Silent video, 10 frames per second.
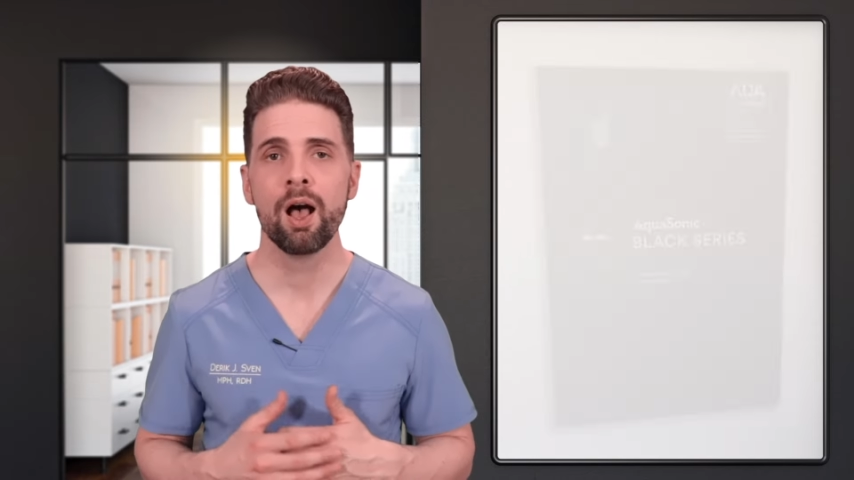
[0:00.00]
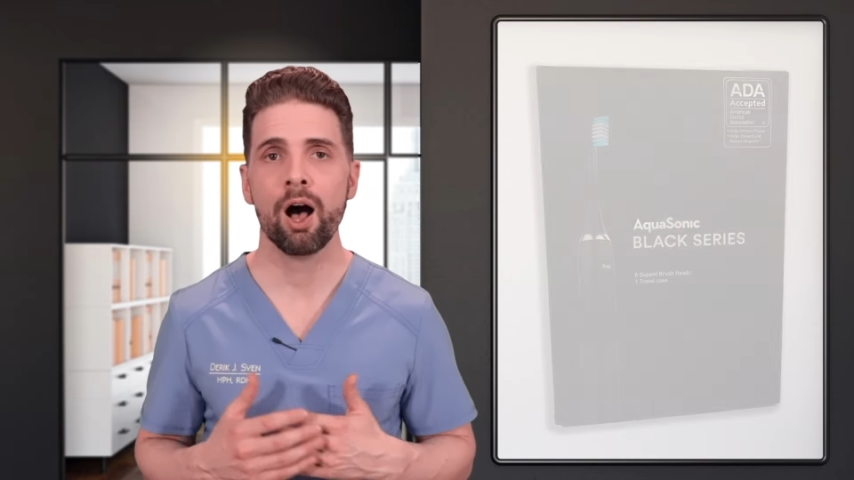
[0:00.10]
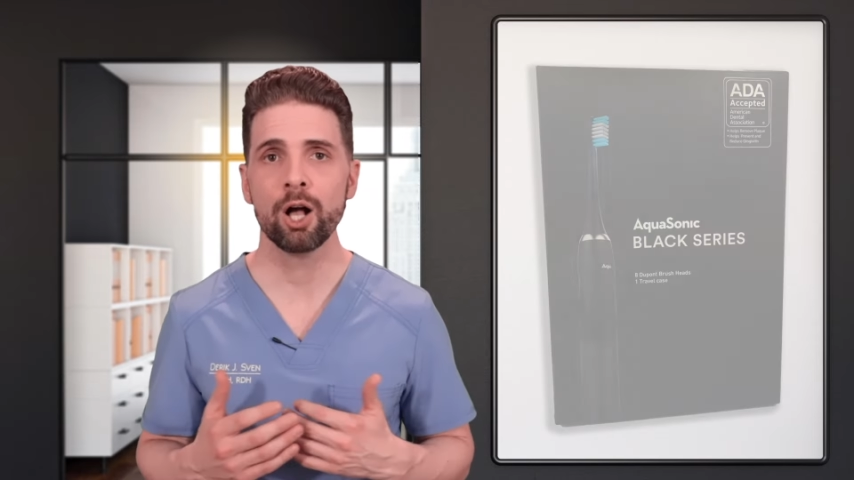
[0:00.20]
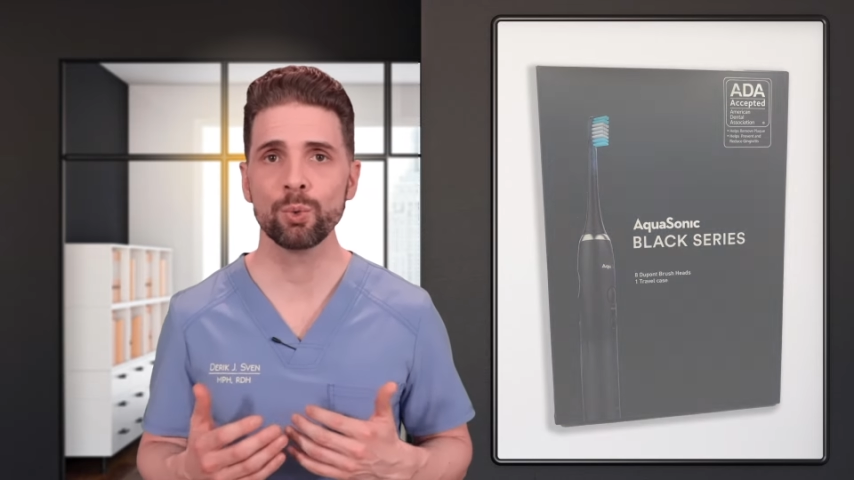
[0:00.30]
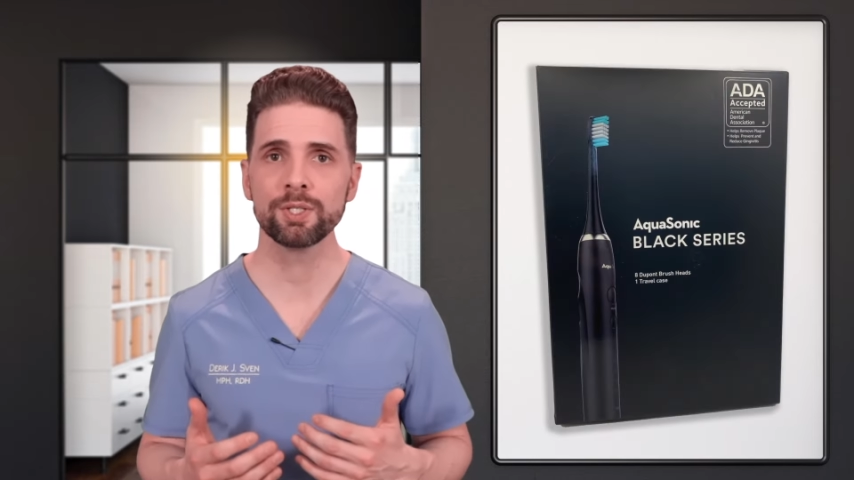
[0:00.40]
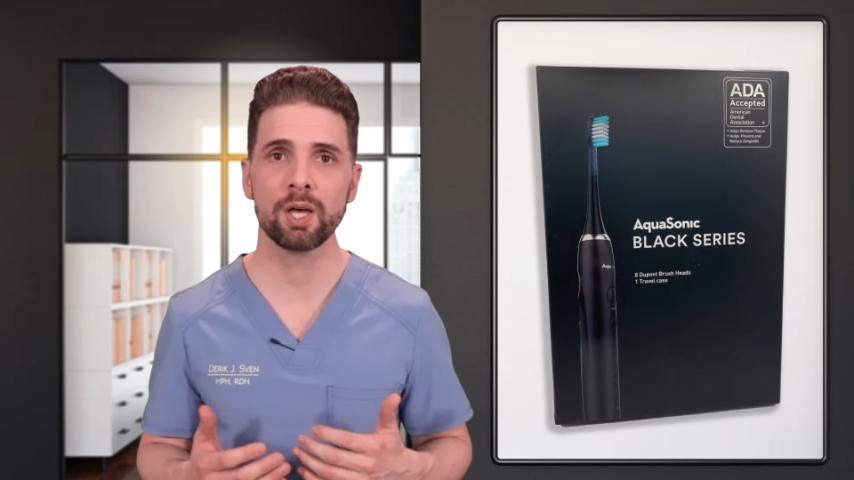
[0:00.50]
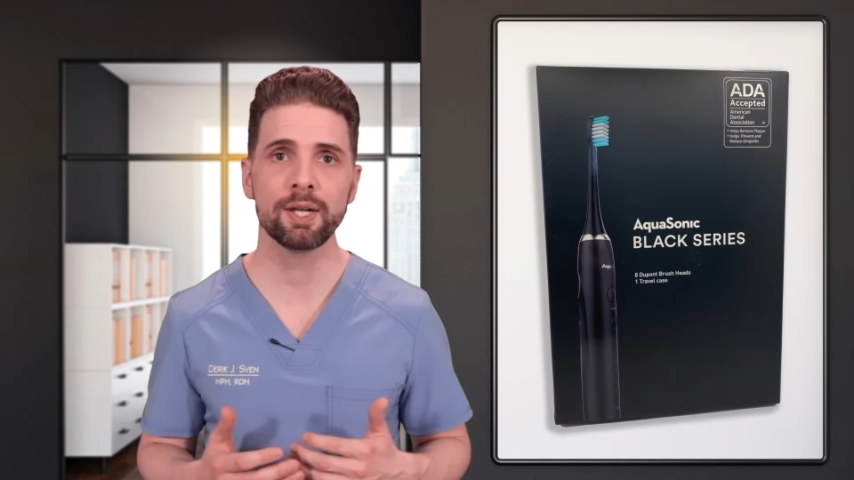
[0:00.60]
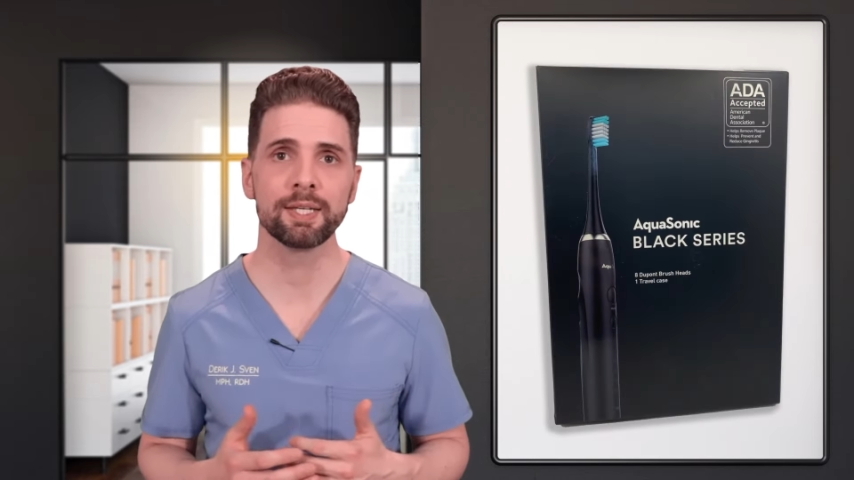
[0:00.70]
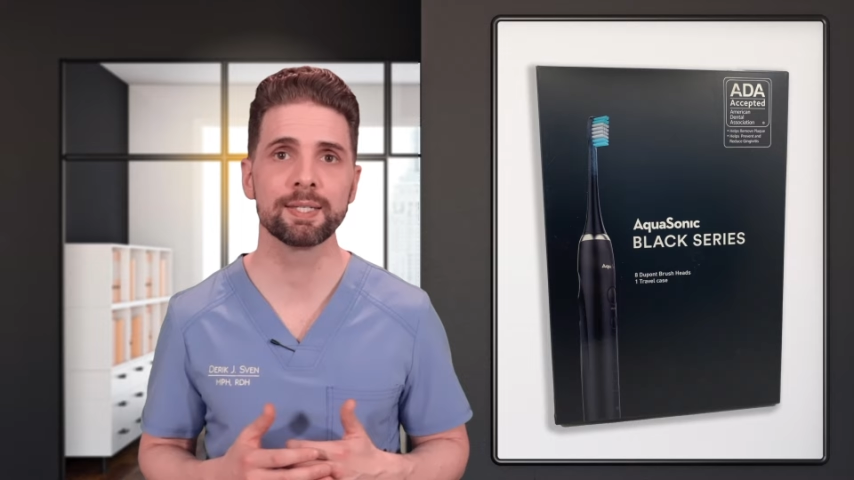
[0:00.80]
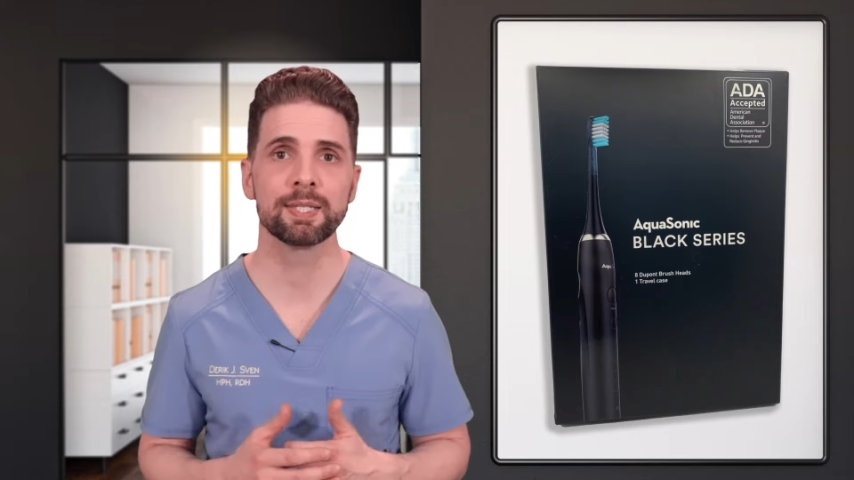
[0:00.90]

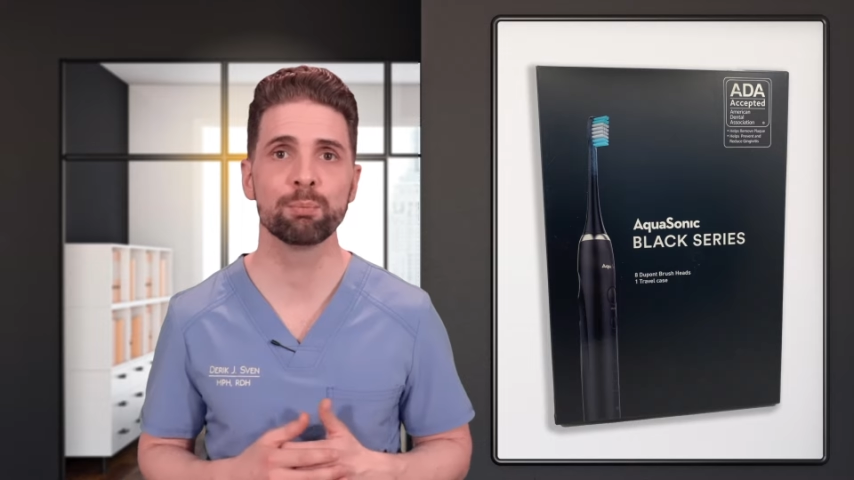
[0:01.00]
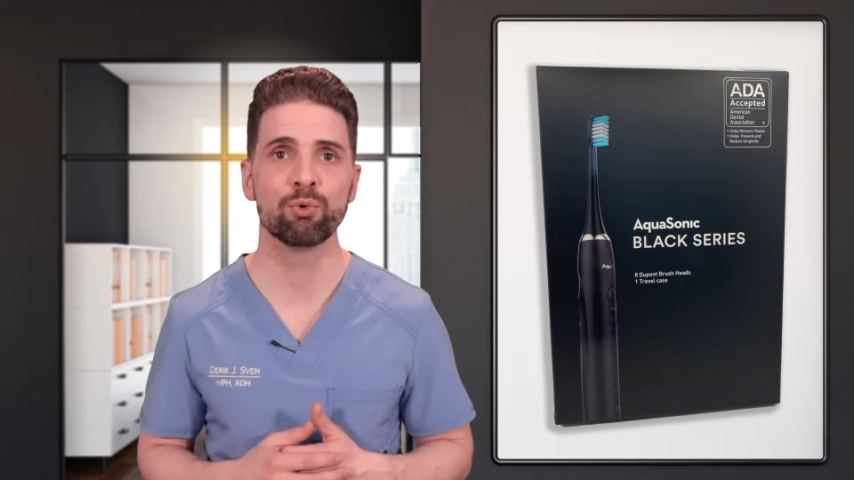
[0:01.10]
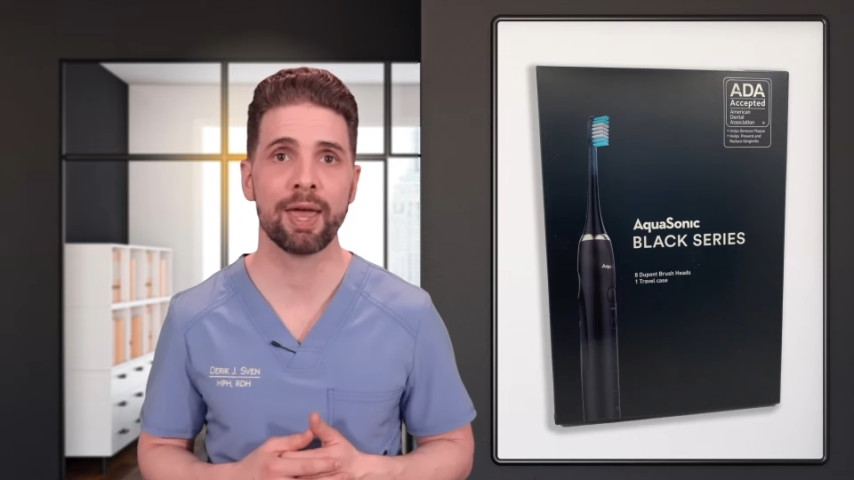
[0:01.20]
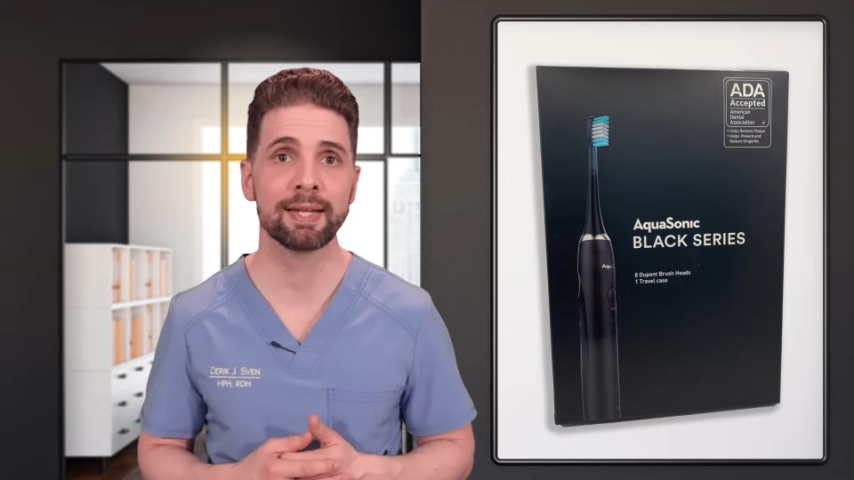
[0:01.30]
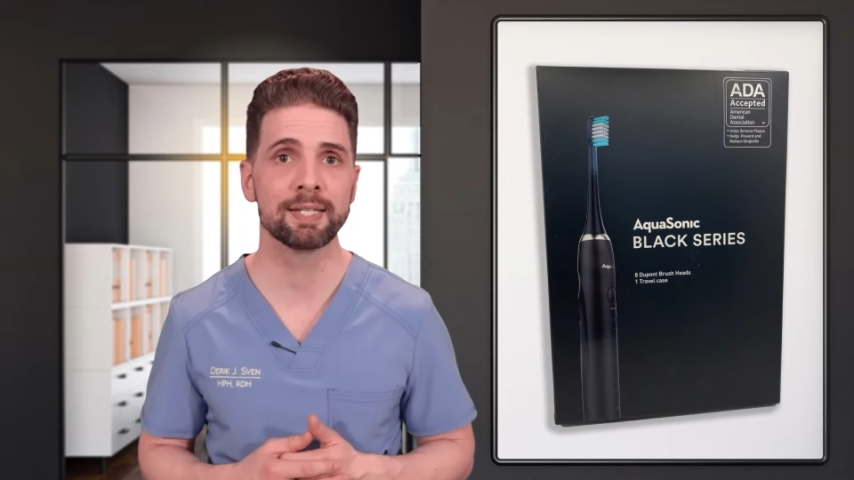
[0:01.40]
AquaSonic is the brand